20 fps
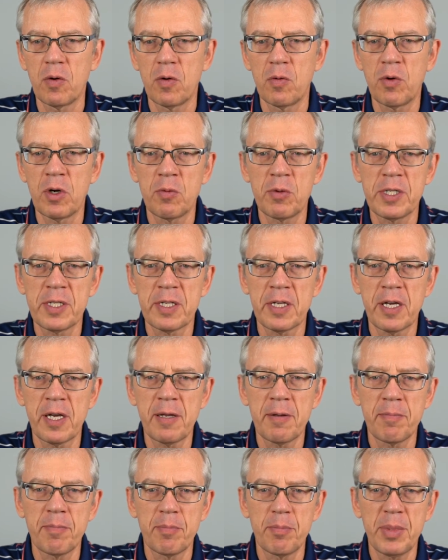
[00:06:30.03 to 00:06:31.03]
when we
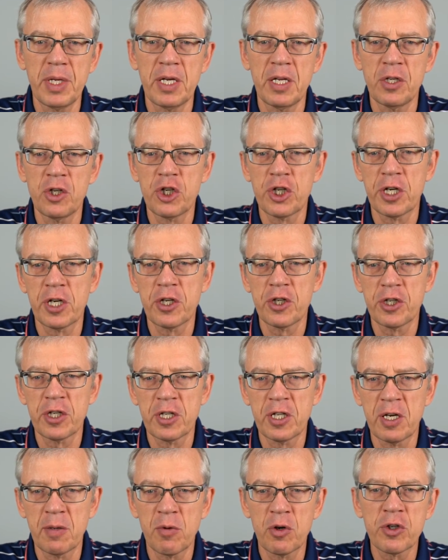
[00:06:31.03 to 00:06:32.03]
say 5, 6,
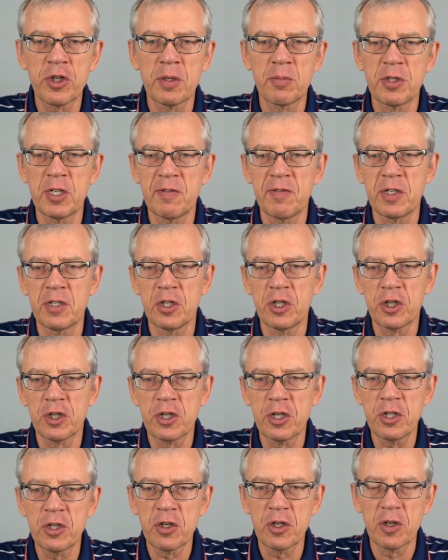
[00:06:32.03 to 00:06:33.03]
7, 8, 9,
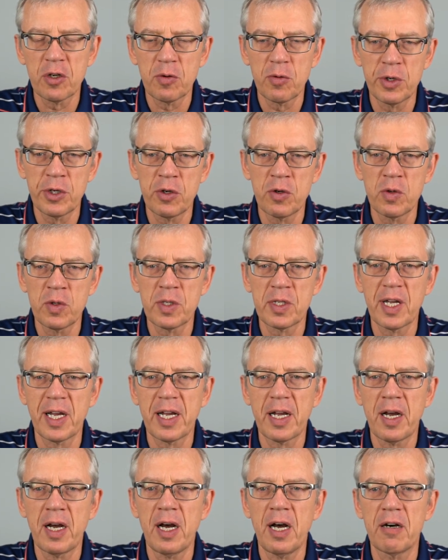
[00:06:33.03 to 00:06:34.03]
10, we use
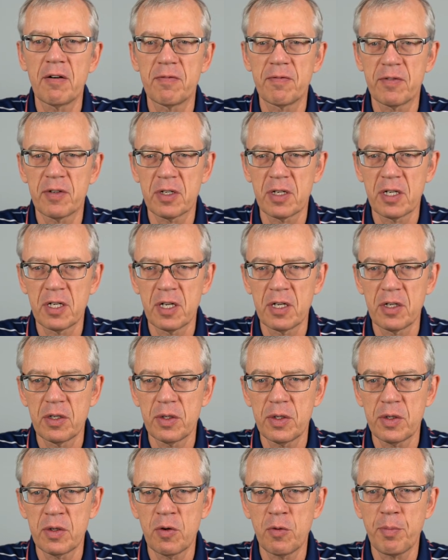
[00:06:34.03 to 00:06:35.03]
kaw.
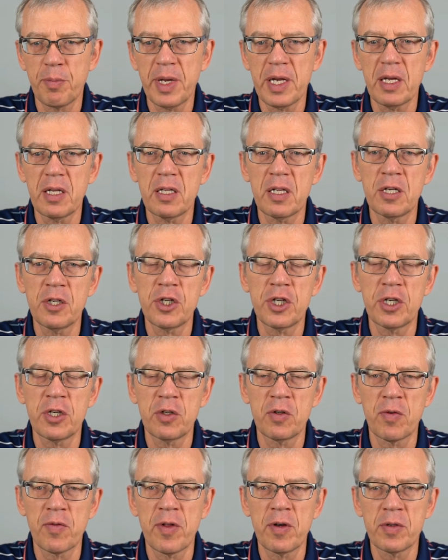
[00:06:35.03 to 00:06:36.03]
So pay
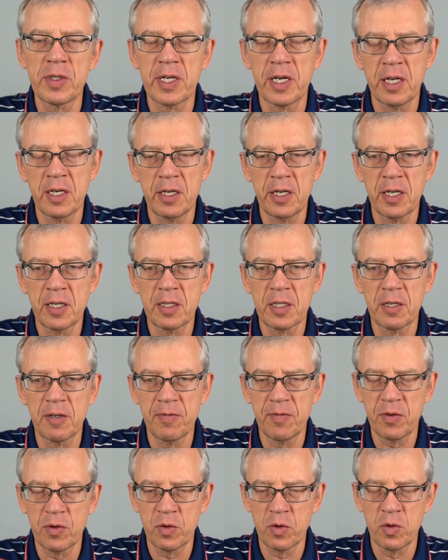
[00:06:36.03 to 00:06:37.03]
attention to those endings
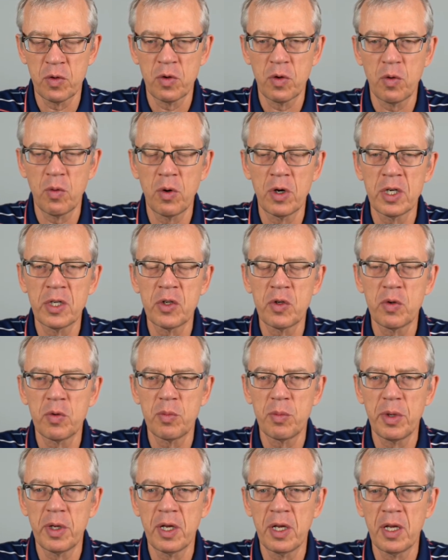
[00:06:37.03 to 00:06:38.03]
if you want to
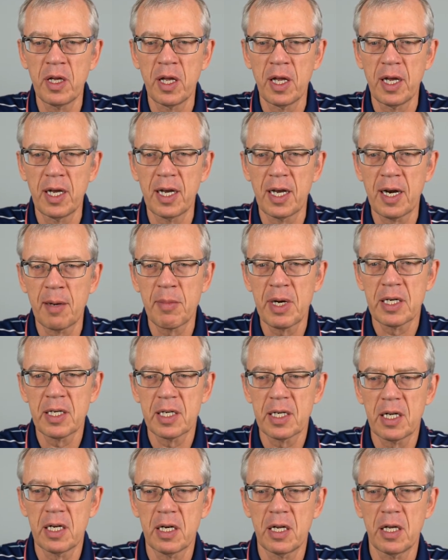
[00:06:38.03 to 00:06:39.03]
be
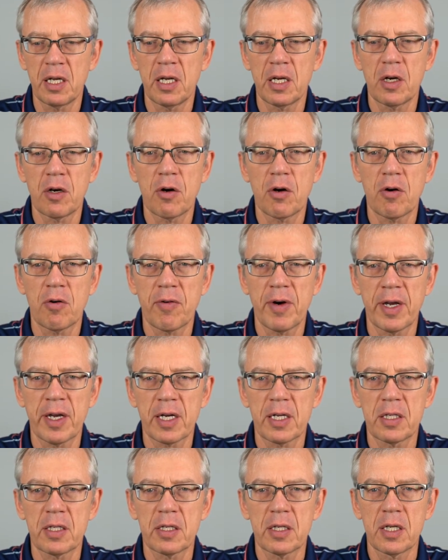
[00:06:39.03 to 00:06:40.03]
grammatically
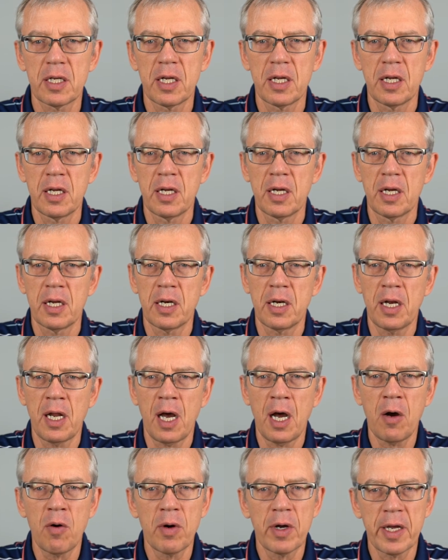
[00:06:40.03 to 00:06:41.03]
correct.
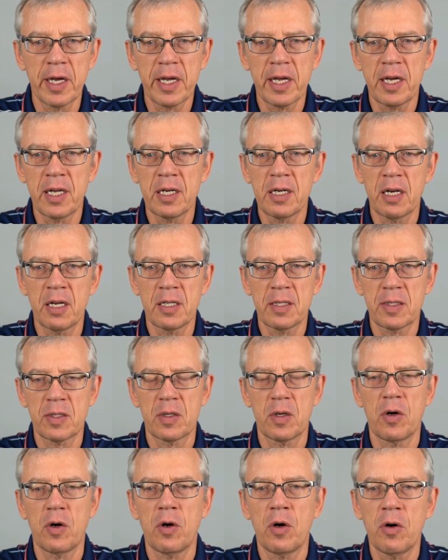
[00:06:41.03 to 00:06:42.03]
Now, again,
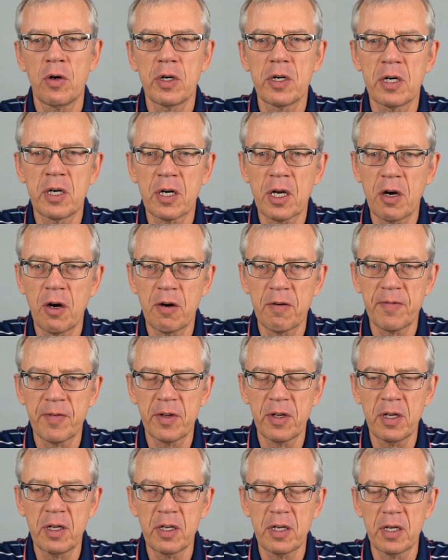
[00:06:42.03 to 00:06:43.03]
let's order
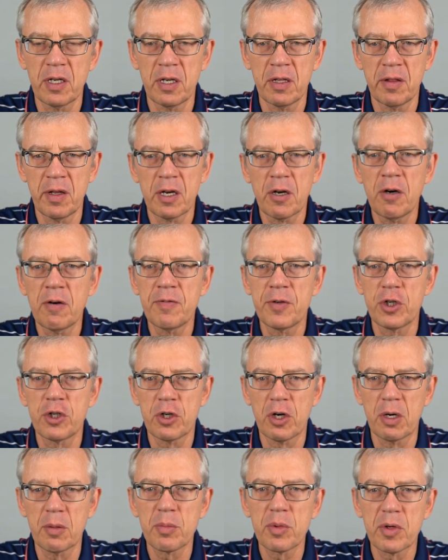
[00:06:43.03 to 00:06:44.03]
coffee in the coffee
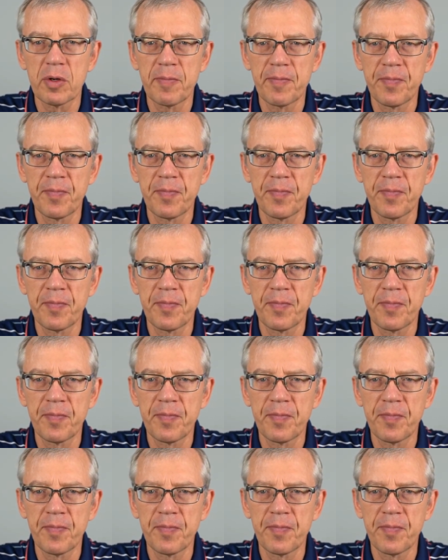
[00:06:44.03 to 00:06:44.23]
shop.